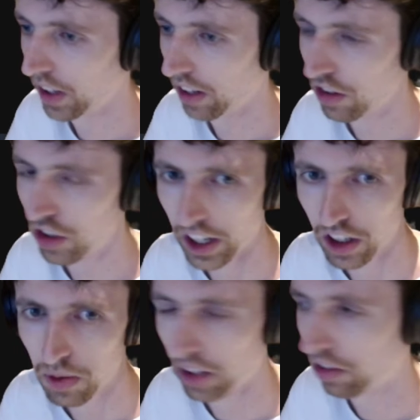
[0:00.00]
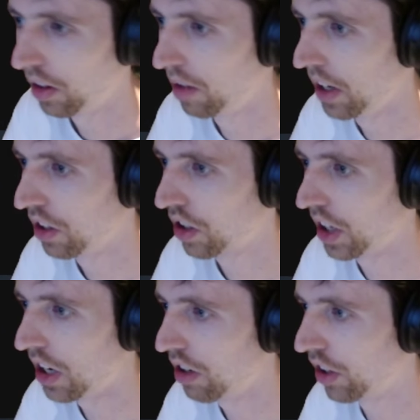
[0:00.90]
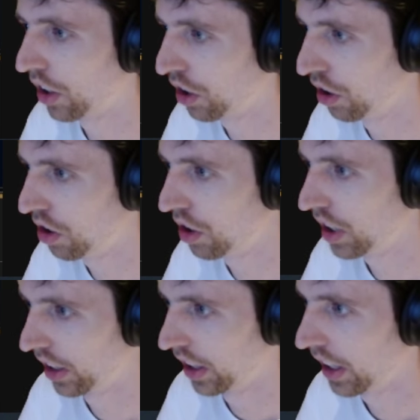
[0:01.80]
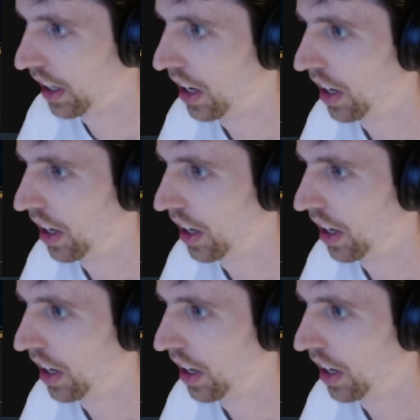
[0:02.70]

have Dragon's Breath from the main tree. You've got good utility.